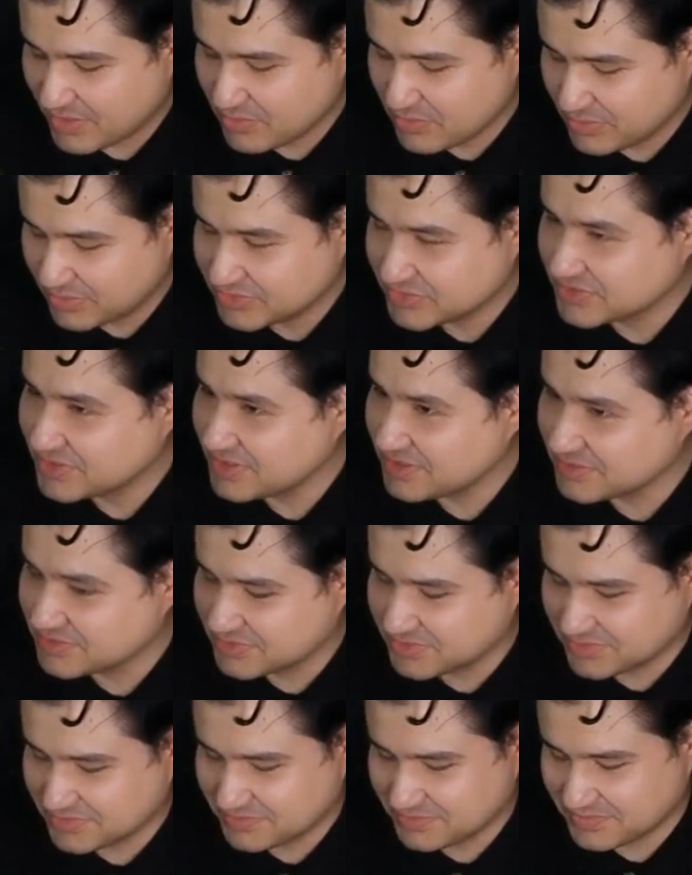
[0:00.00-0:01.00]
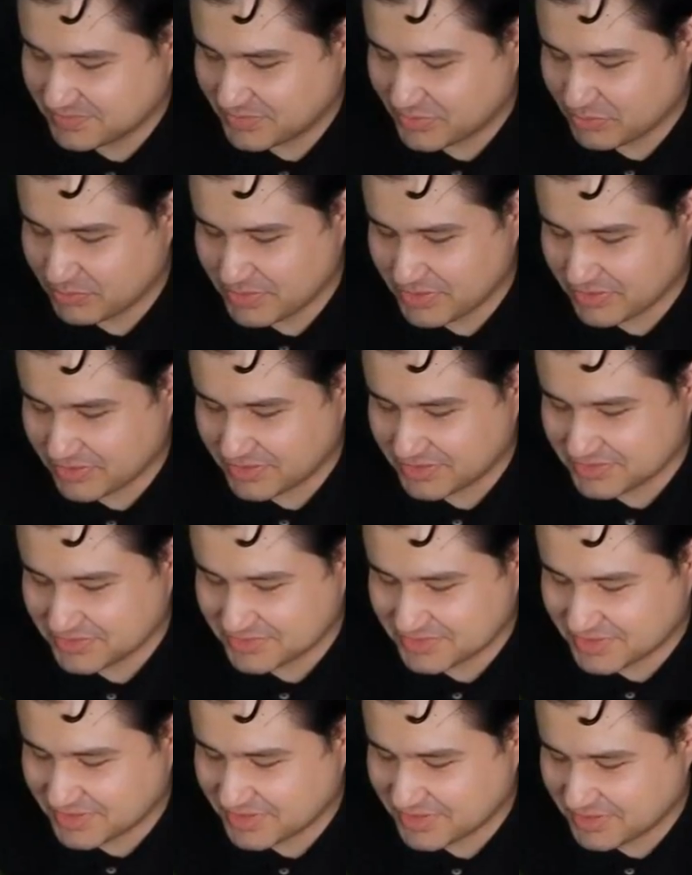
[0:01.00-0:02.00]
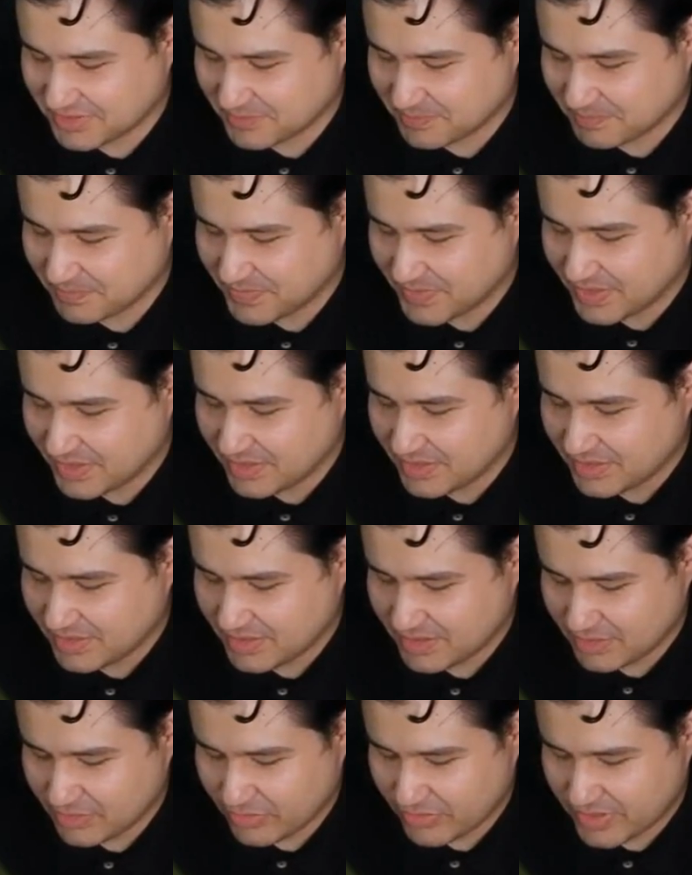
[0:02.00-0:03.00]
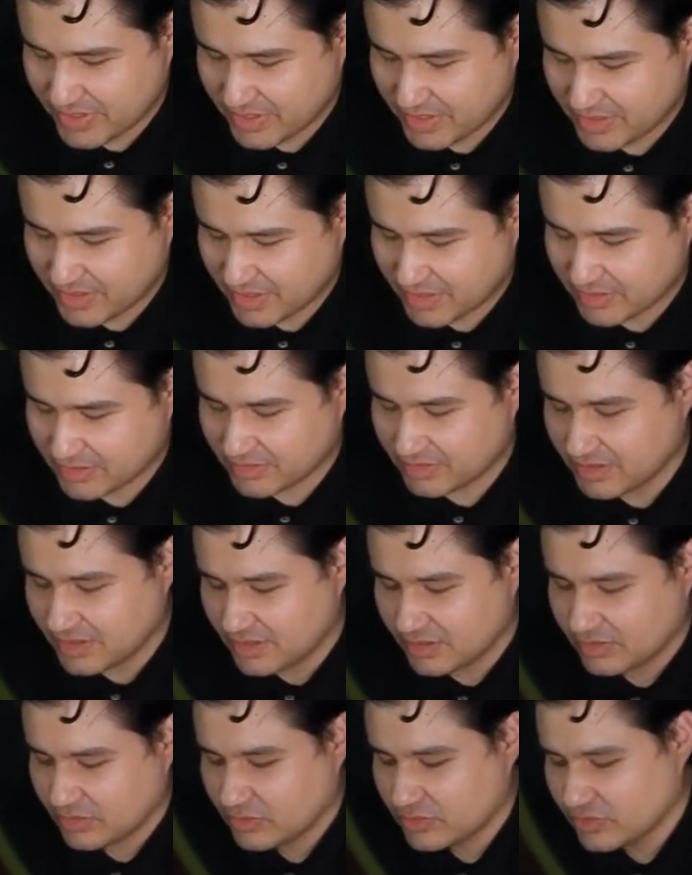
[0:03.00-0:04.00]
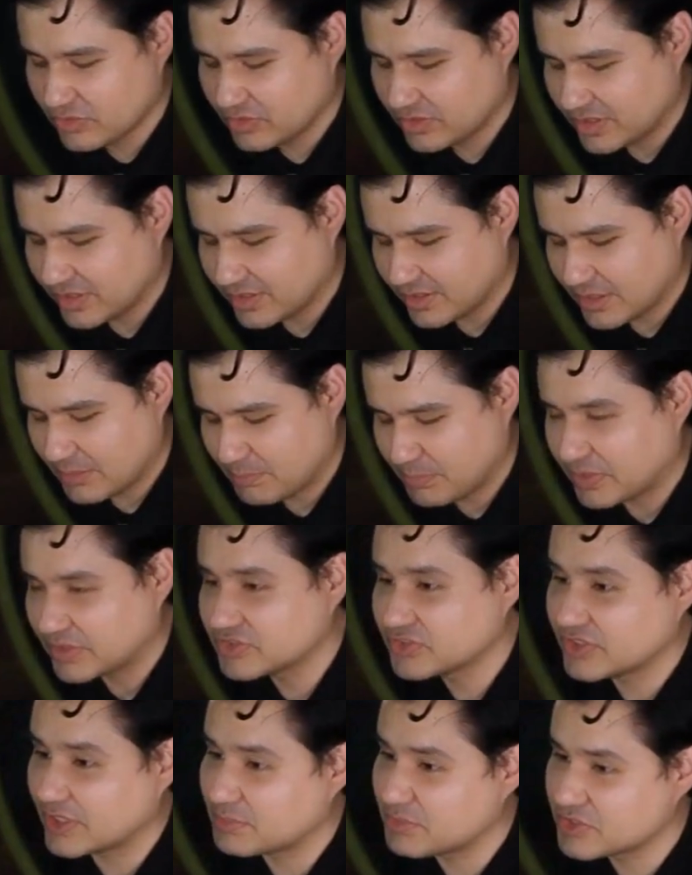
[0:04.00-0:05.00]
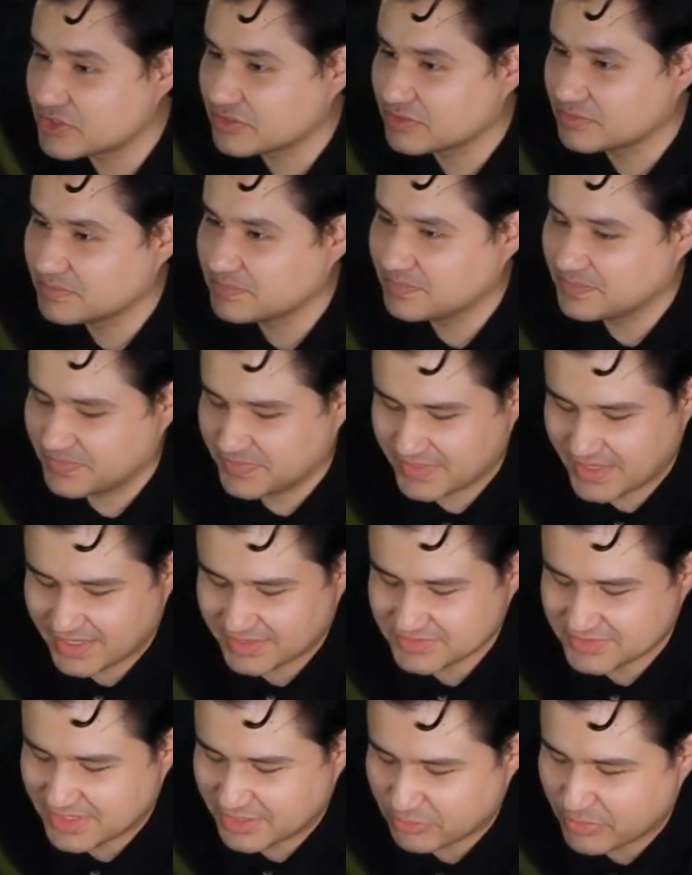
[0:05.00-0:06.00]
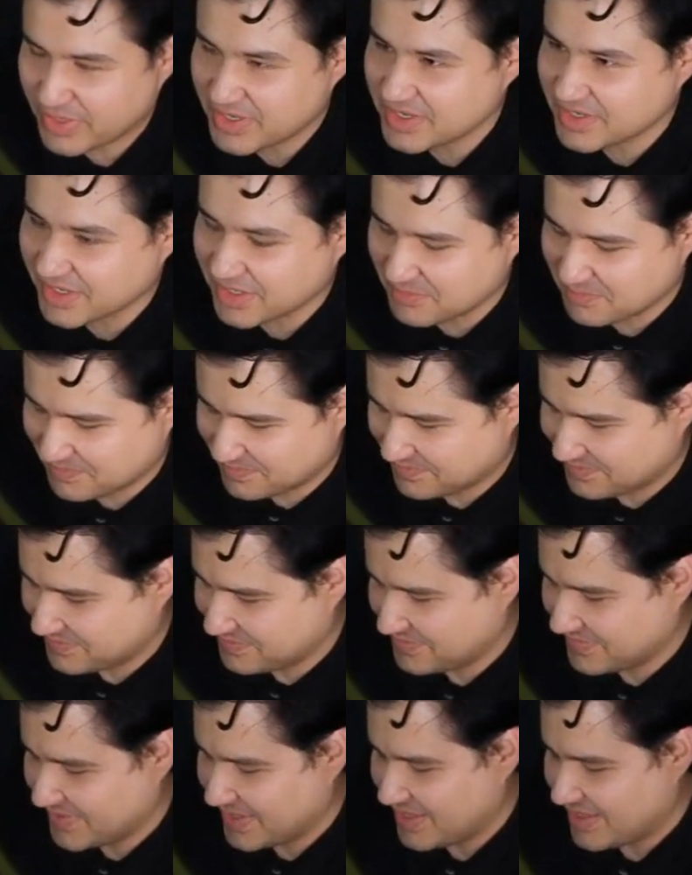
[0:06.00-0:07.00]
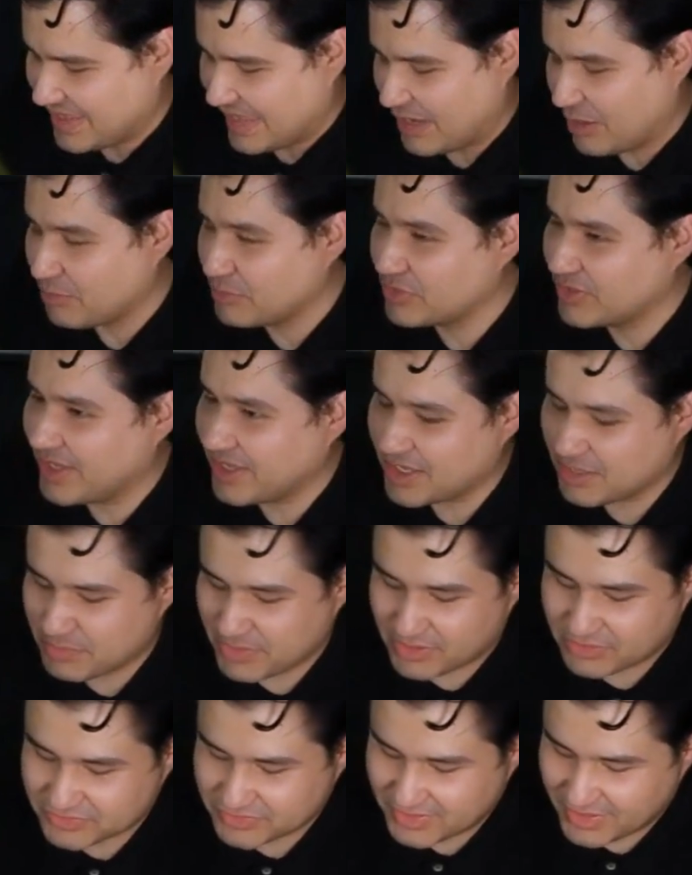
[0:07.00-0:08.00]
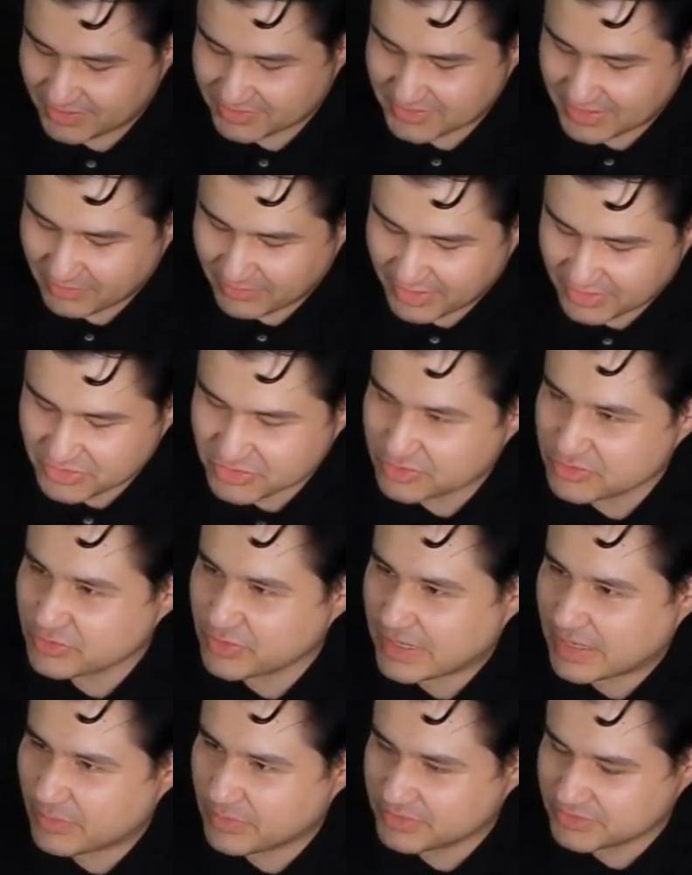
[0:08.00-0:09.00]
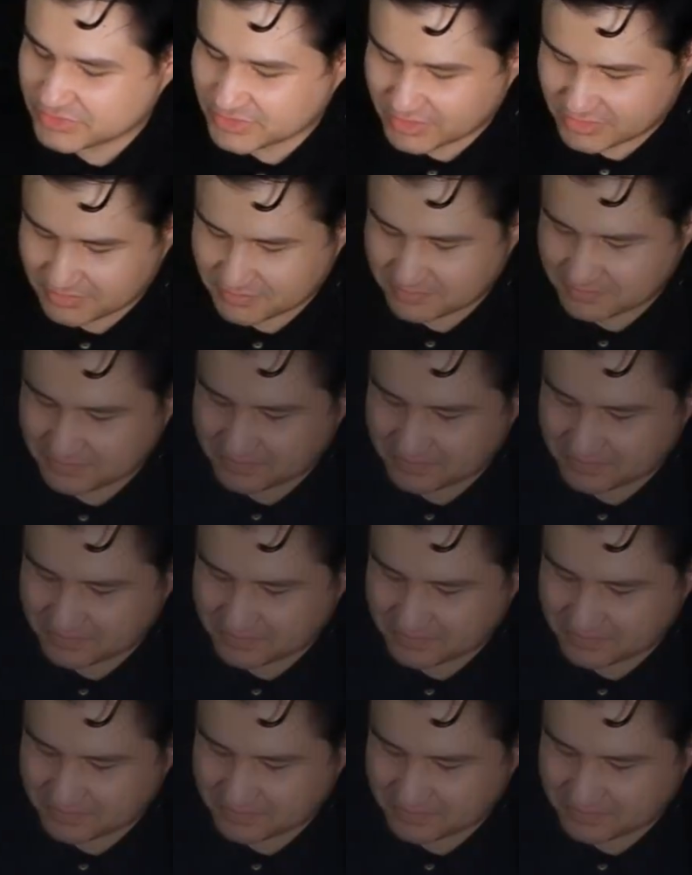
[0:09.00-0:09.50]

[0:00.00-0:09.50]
good skills, to be honest, in locating the card. Good perception. That's the right name. I hope you like it, because next I'm gonna show you how it's done.